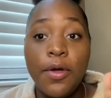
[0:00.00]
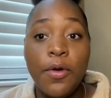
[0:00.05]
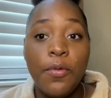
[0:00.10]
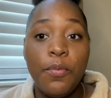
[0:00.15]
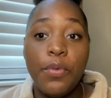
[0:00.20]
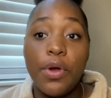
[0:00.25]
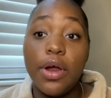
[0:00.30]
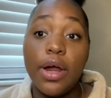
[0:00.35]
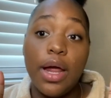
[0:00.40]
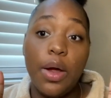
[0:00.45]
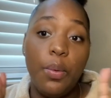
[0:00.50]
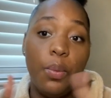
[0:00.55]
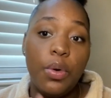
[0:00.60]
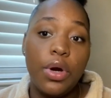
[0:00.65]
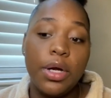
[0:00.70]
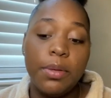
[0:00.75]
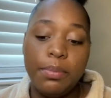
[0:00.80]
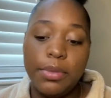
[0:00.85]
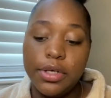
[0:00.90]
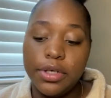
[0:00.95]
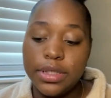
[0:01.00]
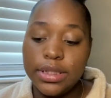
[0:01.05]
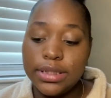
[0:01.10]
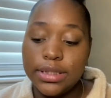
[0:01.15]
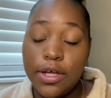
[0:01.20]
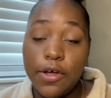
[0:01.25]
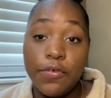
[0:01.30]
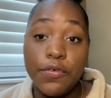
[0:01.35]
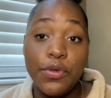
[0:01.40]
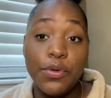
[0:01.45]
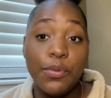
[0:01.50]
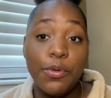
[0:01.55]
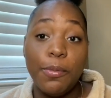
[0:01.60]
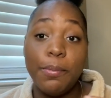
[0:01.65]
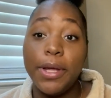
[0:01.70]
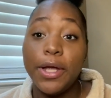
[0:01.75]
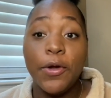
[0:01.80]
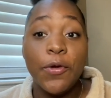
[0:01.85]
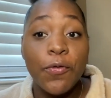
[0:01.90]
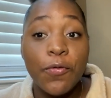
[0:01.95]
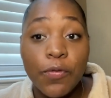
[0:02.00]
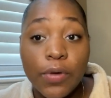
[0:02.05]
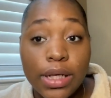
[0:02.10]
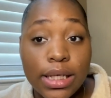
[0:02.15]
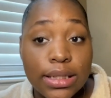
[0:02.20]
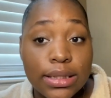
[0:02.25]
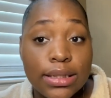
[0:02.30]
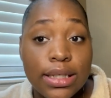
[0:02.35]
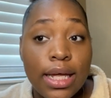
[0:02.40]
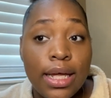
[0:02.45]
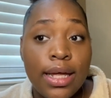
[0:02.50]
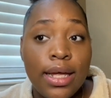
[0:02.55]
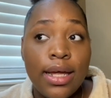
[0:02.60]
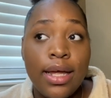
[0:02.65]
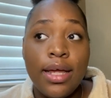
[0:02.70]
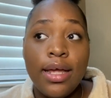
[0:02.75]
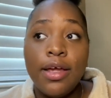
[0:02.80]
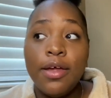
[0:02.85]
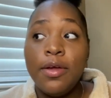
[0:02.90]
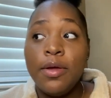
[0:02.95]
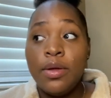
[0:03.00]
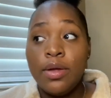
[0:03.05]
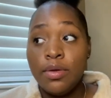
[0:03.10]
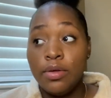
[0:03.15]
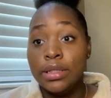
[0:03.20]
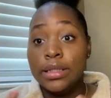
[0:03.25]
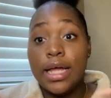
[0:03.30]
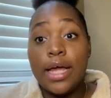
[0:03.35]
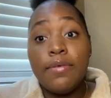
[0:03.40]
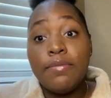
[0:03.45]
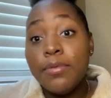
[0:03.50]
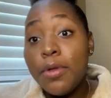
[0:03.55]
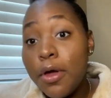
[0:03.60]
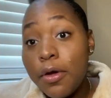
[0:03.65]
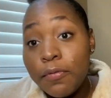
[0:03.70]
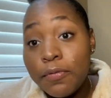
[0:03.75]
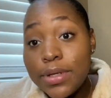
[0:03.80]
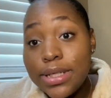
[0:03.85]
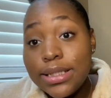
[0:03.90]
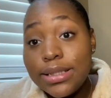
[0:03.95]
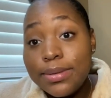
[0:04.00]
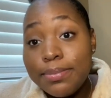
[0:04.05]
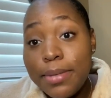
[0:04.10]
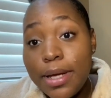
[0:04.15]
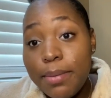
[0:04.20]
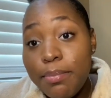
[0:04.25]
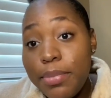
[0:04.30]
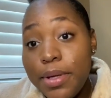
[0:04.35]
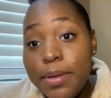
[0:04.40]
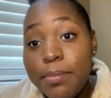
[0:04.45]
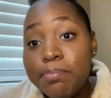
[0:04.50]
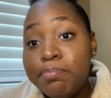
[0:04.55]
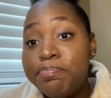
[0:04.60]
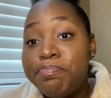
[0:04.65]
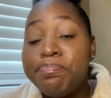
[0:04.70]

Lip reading: When you're at work, be yourself. You will make friends, lifelong friends maybe.